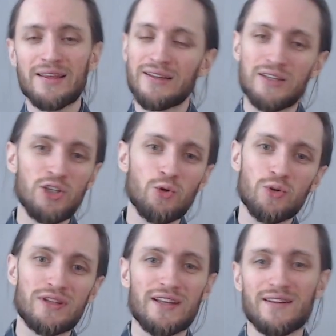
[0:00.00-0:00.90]
you
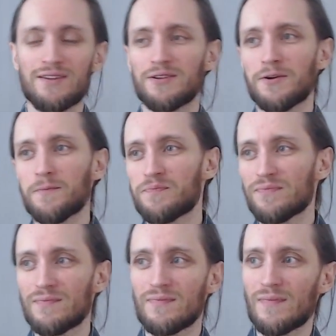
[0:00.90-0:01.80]
could tell,
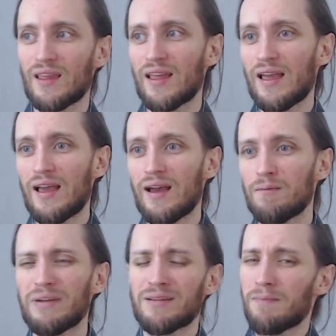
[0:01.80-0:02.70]

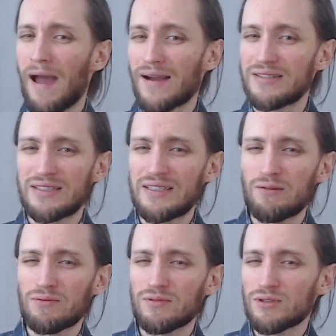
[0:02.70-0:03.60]
but Max,
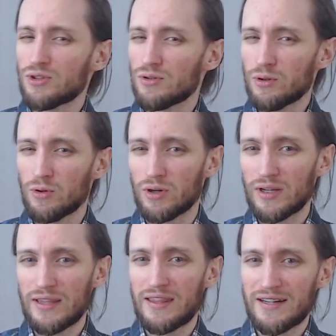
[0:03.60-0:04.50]
look,
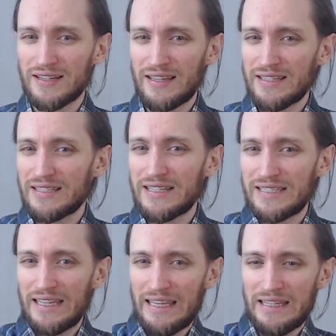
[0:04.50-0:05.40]
there is
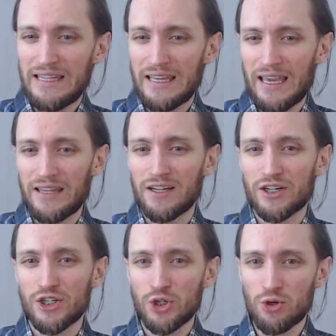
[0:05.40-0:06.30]
this indicator.
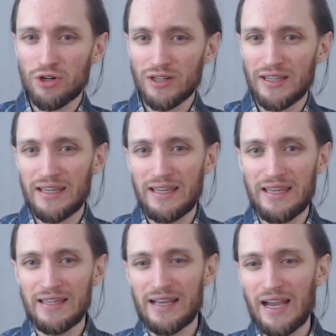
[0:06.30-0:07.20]
Surely
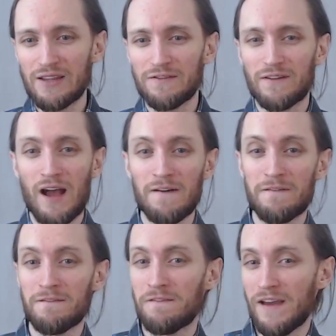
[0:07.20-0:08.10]
it kind of
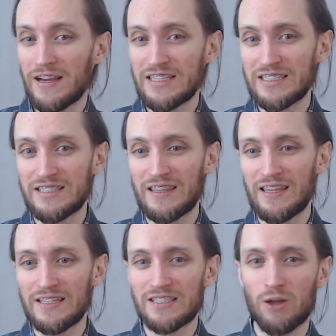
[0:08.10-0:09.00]
affects
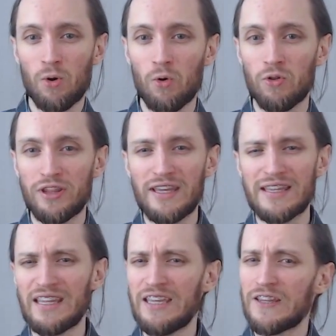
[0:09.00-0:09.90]
this whole thing.
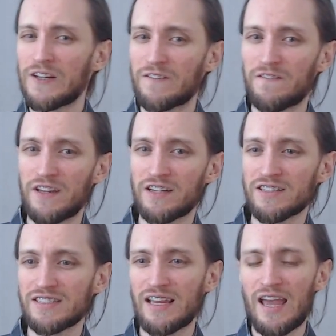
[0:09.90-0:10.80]
It
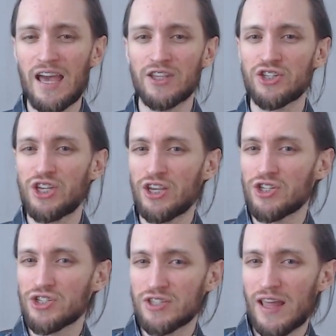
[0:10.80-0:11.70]
interferes and
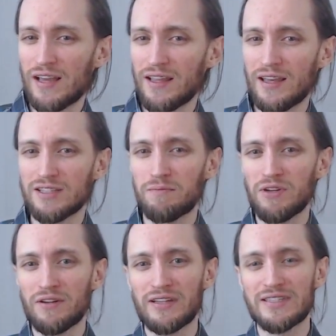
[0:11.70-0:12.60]
changes the
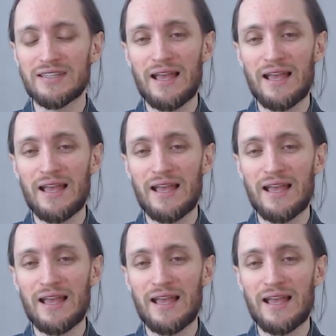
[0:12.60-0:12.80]
experience.